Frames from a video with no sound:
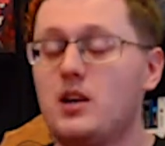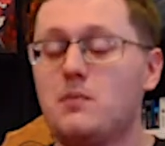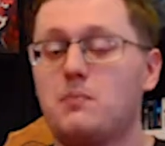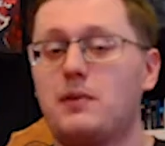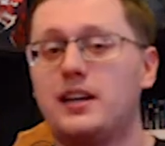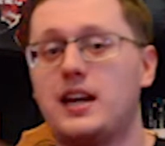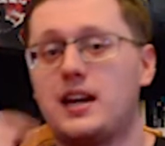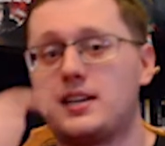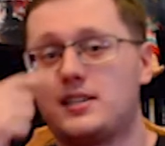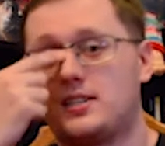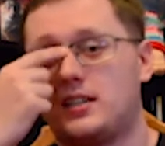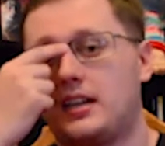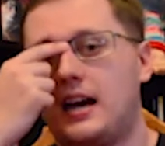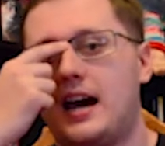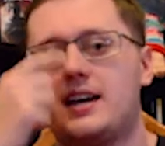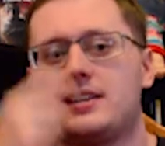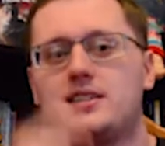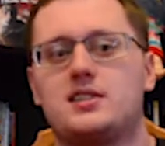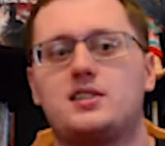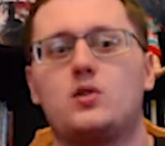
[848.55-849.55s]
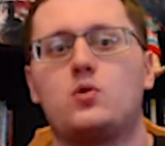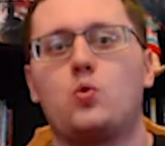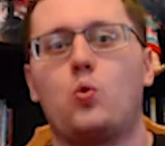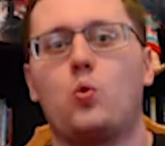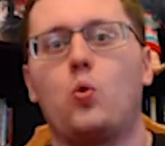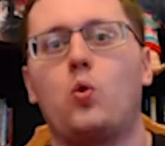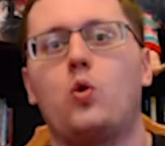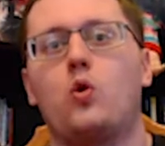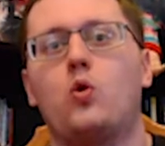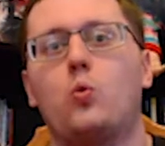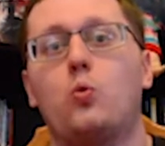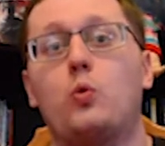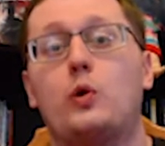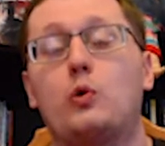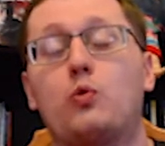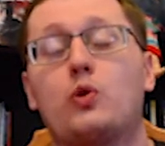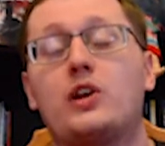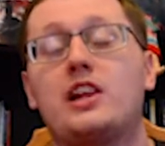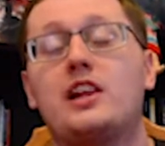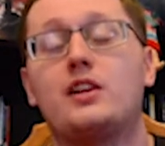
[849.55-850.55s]
But yes, guys, we
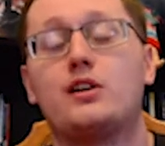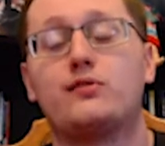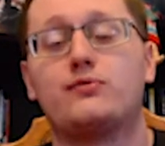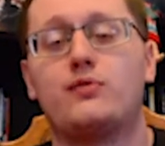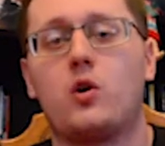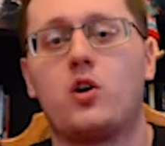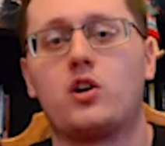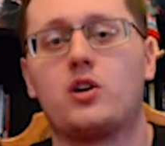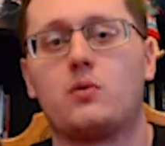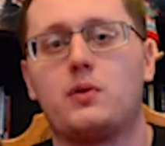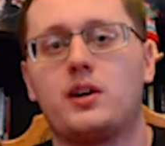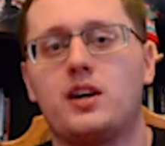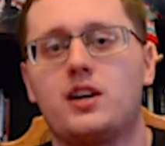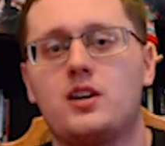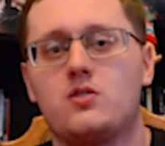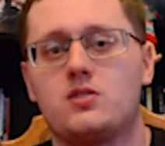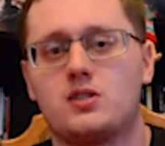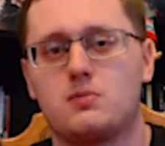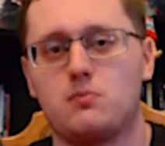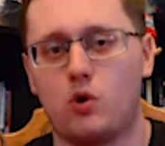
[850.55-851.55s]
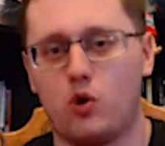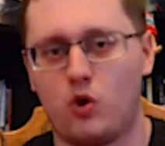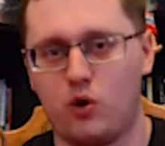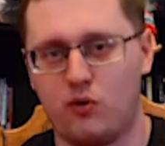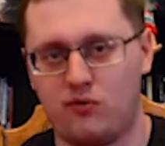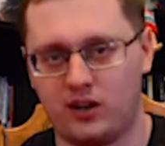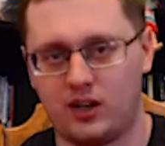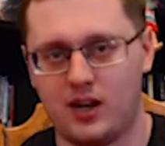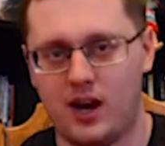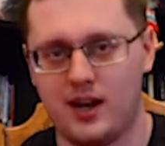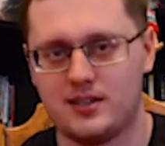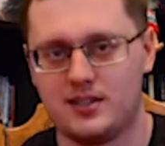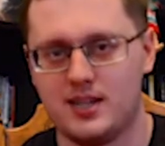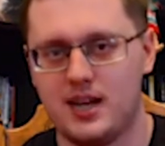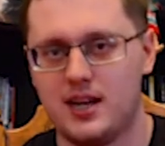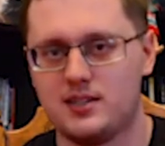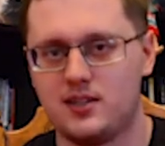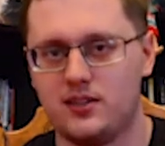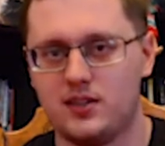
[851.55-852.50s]
really look forward to bringing you some more horrific content.